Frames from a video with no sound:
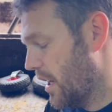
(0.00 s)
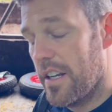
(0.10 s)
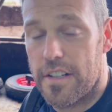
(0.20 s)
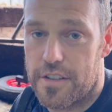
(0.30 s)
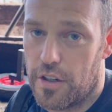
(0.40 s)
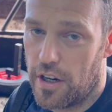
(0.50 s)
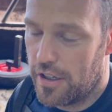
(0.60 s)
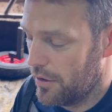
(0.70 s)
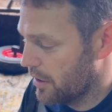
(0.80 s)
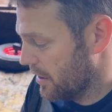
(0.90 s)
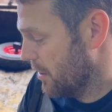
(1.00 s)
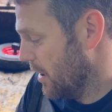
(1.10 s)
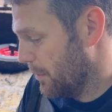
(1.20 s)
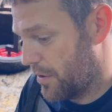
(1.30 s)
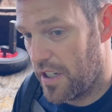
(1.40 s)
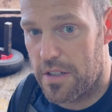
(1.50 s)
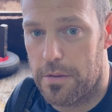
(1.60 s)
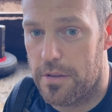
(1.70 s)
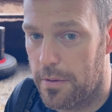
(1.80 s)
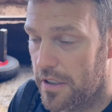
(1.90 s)
It's alright though, because Graeme was
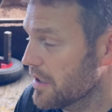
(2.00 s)
desperate to make us